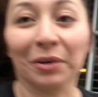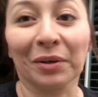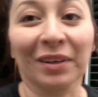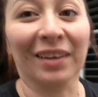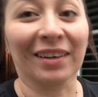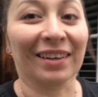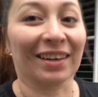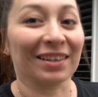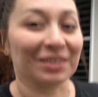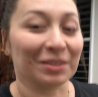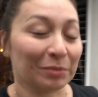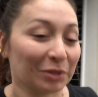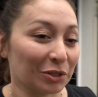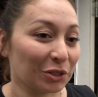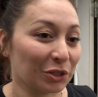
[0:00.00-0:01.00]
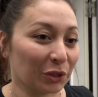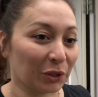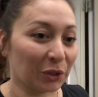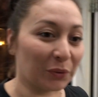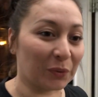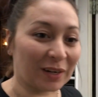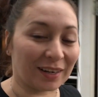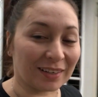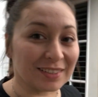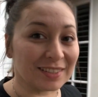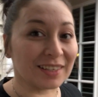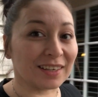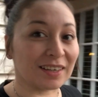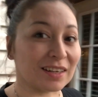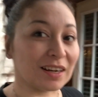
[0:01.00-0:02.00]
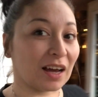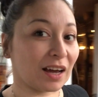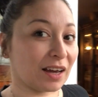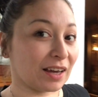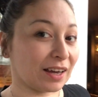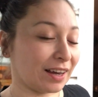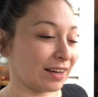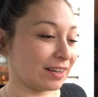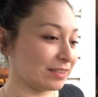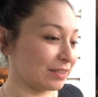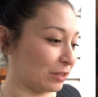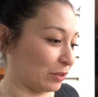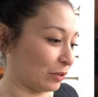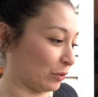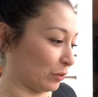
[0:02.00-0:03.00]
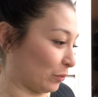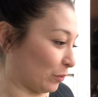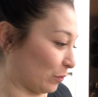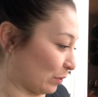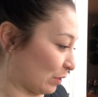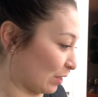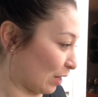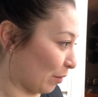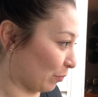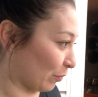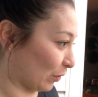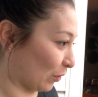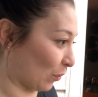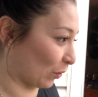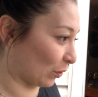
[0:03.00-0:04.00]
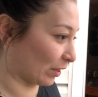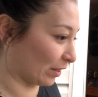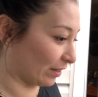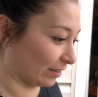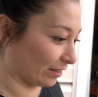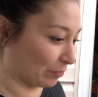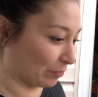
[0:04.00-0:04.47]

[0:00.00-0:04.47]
Okay guys, I'm gonna show you what I did. I had to stop recording